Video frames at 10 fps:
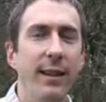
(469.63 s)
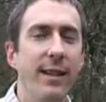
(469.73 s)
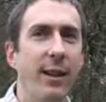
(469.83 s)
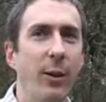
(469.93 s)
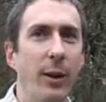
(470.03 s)

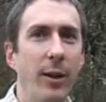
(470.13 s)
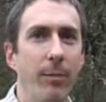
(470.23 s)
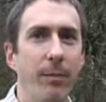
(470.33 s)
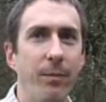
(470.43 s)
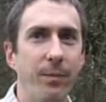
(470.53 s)
So
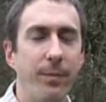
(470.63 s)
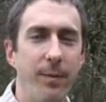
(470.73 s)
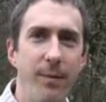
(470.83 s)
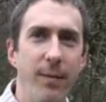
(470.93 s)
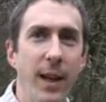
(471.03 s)
um,
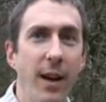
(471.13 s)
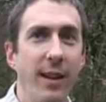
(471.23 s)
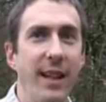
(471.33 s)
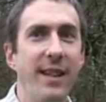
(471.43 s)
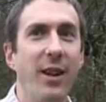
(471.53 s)
our
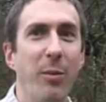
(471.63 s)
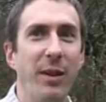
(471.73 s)
needs aren't